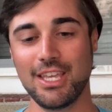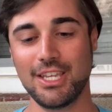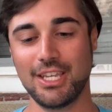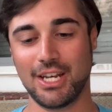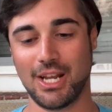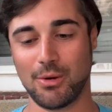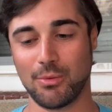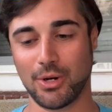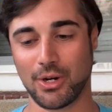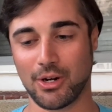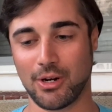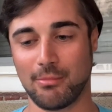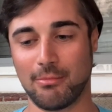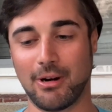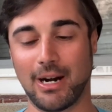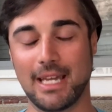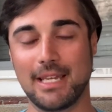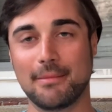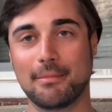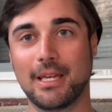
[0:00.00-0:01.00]
you know, we're going to
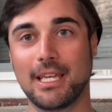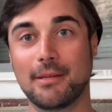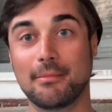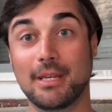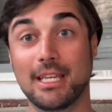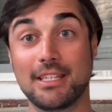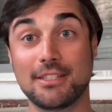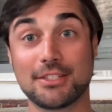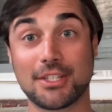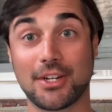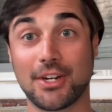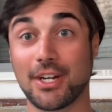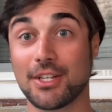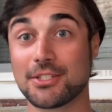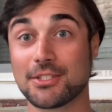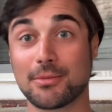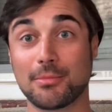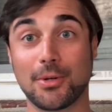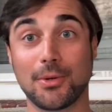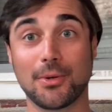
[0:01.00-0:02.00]
break PBs
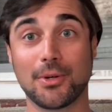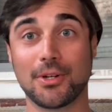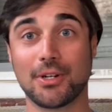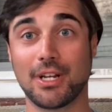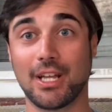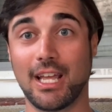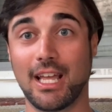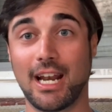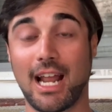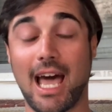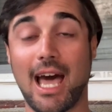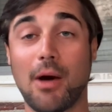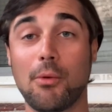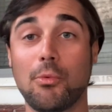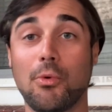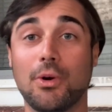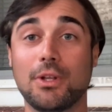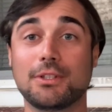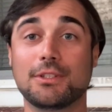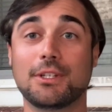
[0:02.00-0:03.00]
across the board. And I
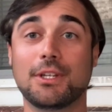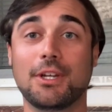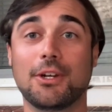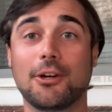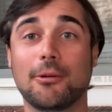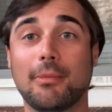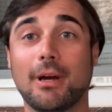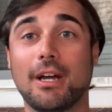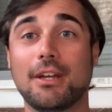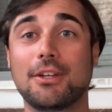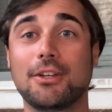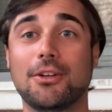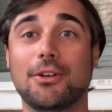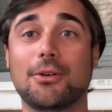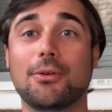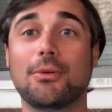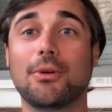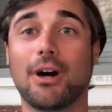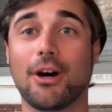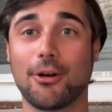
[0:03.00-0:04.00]
want to hear about
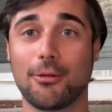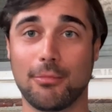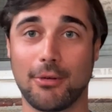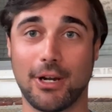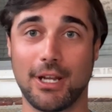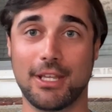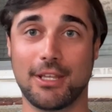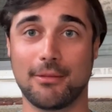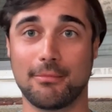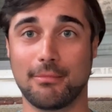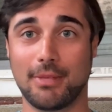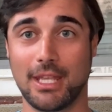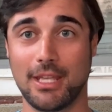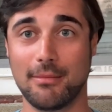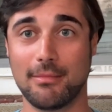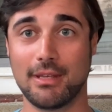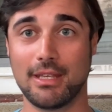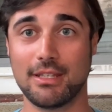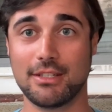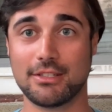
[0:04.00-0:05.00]
you all breaking
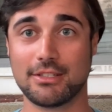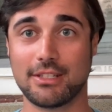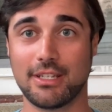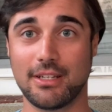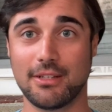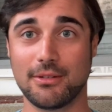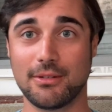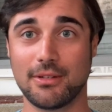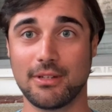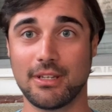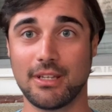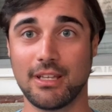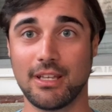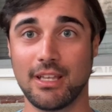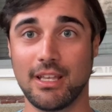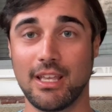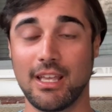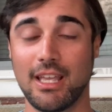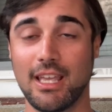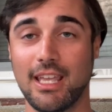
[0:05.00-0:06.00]
PBs too.
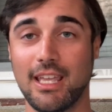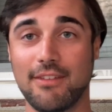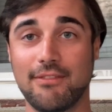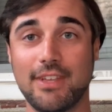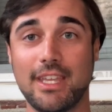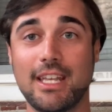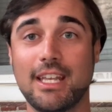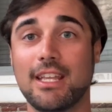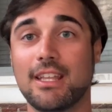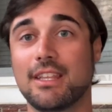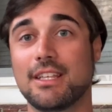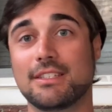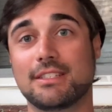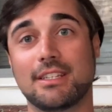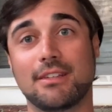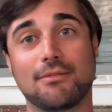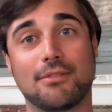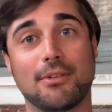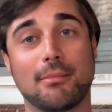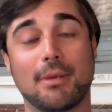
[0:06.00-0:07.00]
If any of this
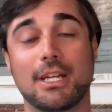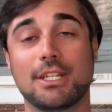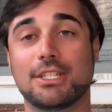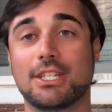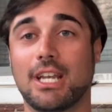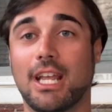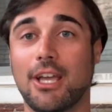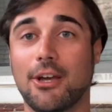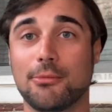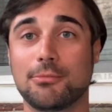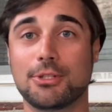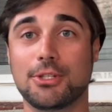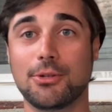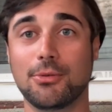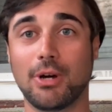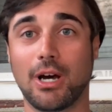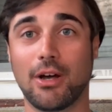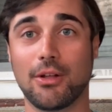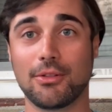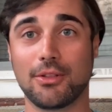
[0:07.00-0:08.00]
information helps you
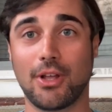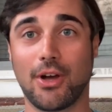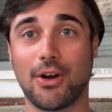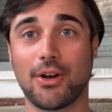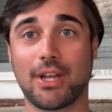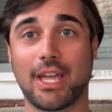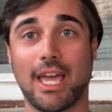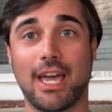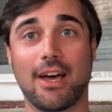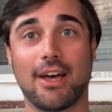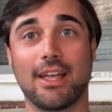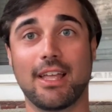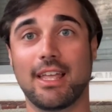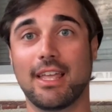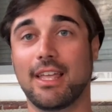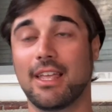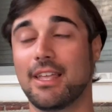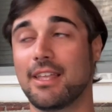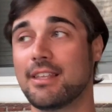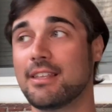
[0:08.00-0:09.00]
all knock out
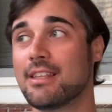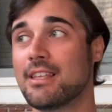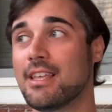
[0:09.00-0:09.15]
a